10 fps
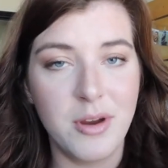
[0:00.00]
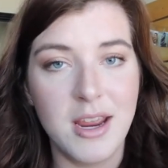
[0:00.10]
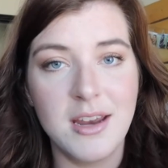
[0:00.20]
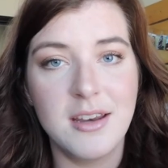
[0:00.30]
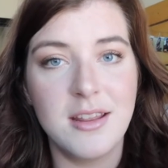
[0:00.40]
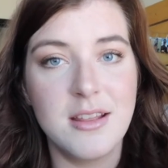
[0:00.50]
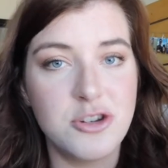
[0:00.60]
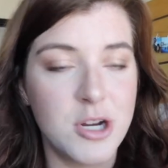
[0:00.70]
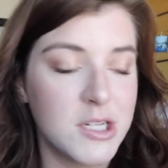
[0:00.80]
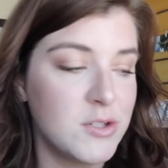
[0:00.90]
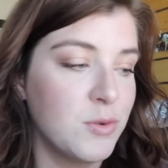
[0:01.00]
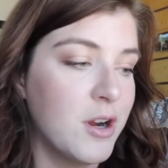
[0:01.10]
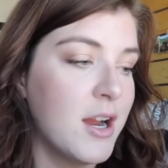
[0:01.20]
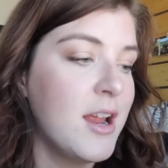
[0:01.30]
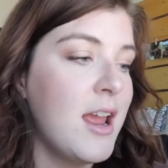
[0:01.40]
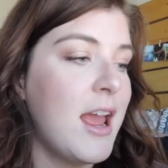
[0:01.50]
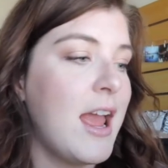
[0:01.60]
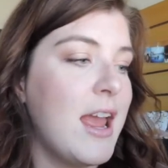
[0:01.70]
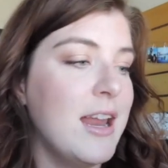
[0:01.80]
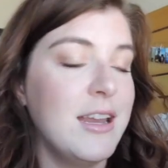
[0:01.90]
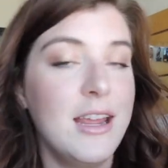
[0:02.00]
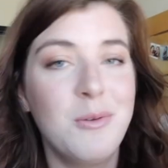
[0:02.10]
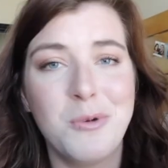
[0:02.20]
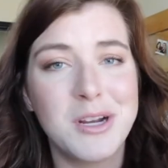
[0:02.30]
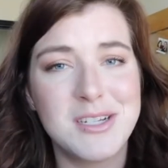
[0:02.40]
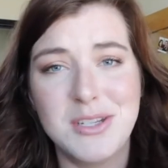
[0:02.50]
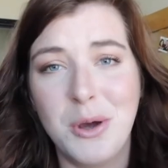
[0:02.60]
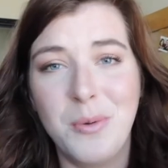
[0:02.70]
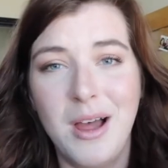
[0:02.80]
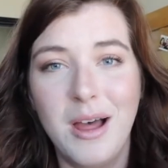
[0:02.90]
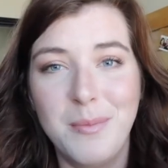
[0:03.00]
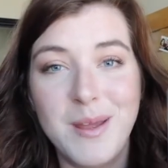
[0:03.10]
brand in the drugstore, and it works so well.